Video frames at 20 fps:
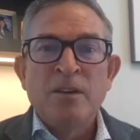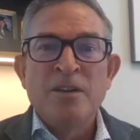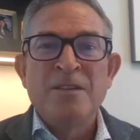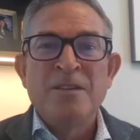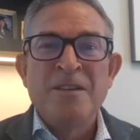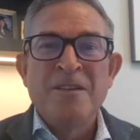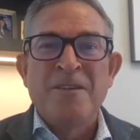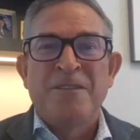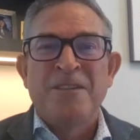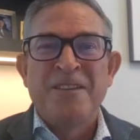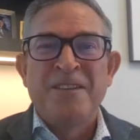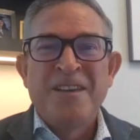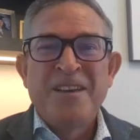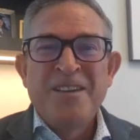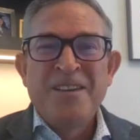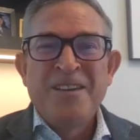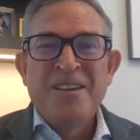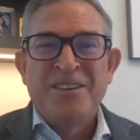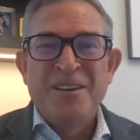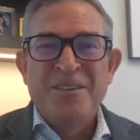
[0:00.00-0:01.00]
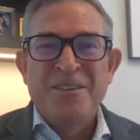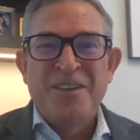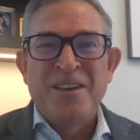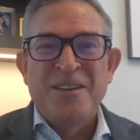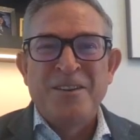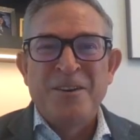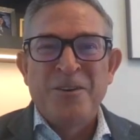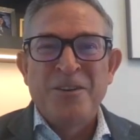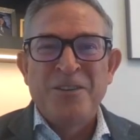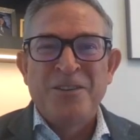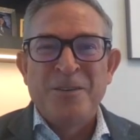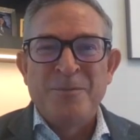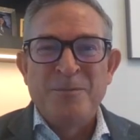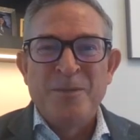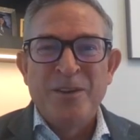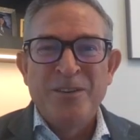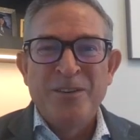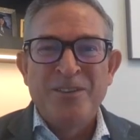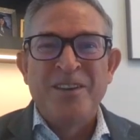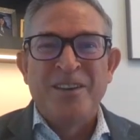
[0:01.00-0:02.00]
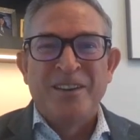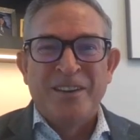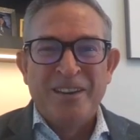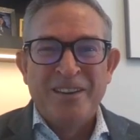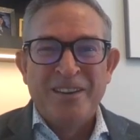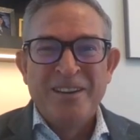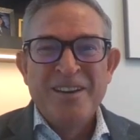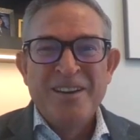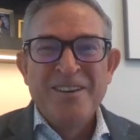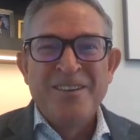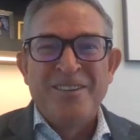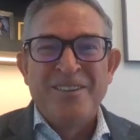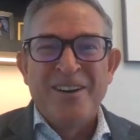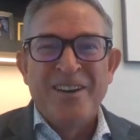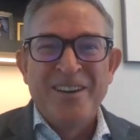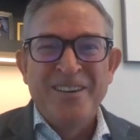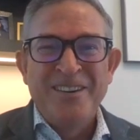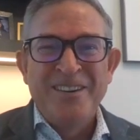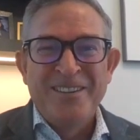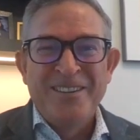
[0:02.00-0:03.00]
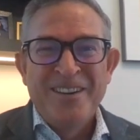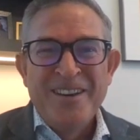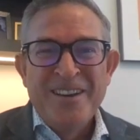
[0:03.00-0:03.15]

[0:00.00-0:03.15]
it. See if they notice it missing, right?